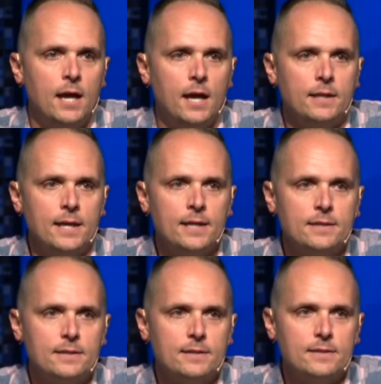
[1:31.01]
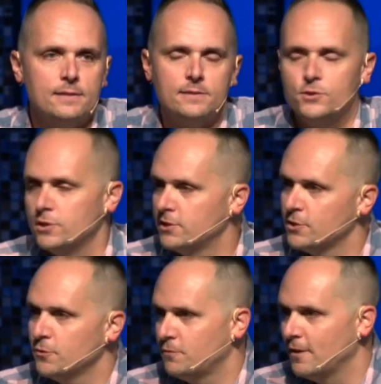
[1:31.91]
and yet she
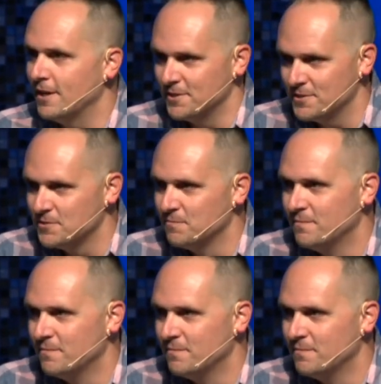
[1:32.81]
still floods.